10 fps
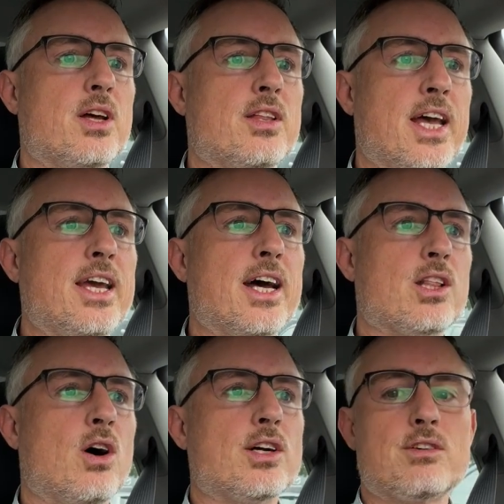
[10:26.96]
they get
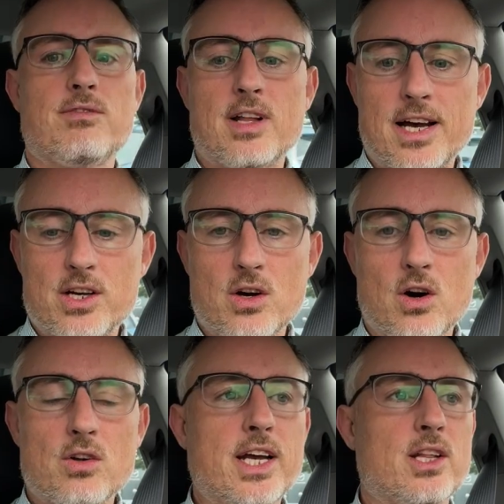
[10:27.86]
lots of flack
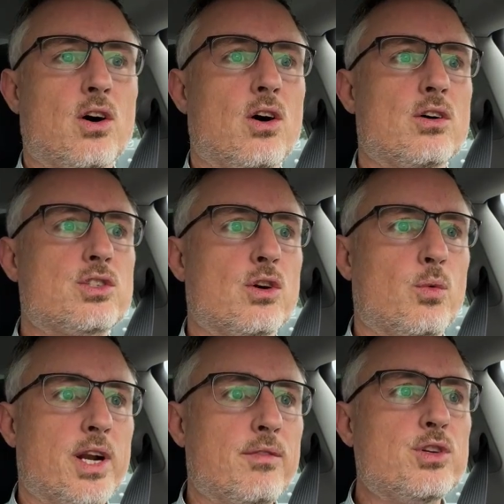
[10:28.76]
all day long. So
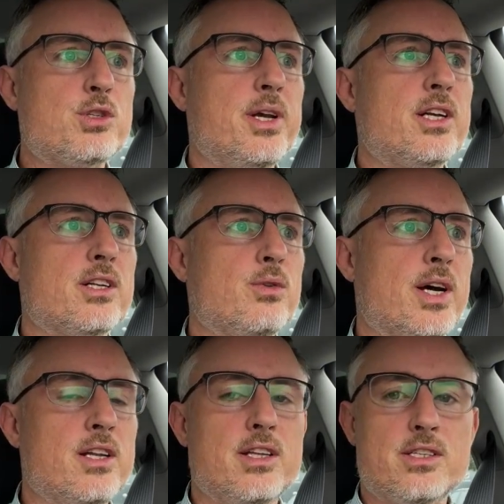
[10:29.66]
whenever you're speaking to
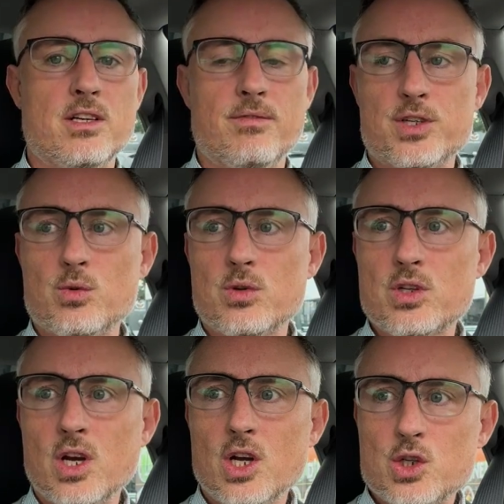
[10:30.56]
any of these individuals,
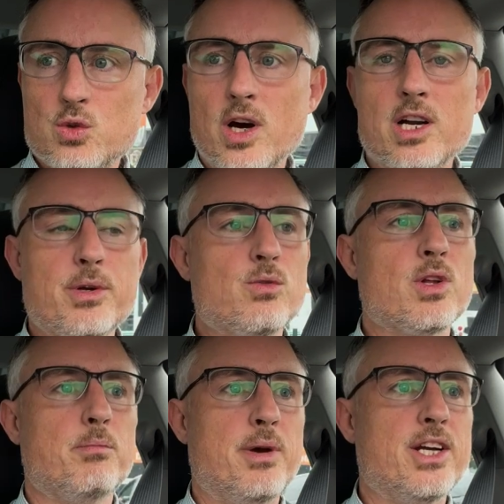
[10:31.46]
try to be
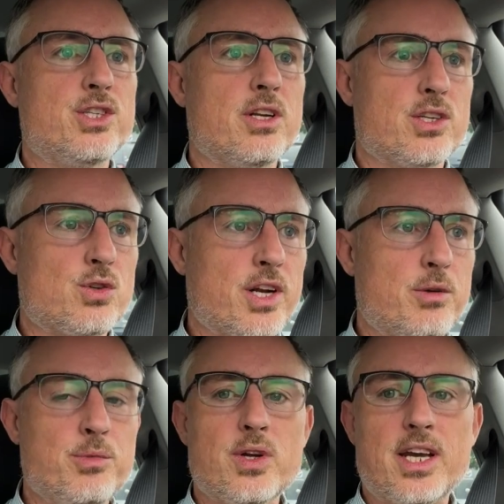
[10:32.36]
really patient and try to
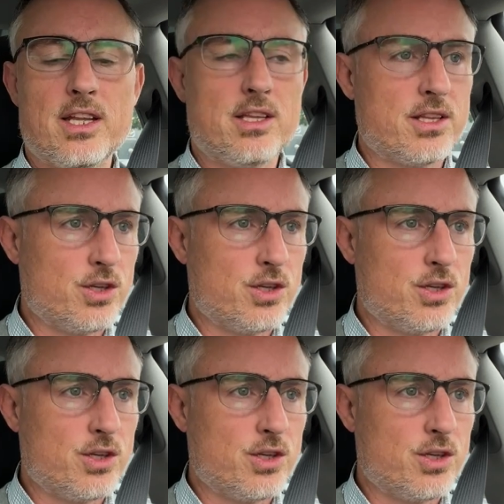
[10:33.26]
communicate.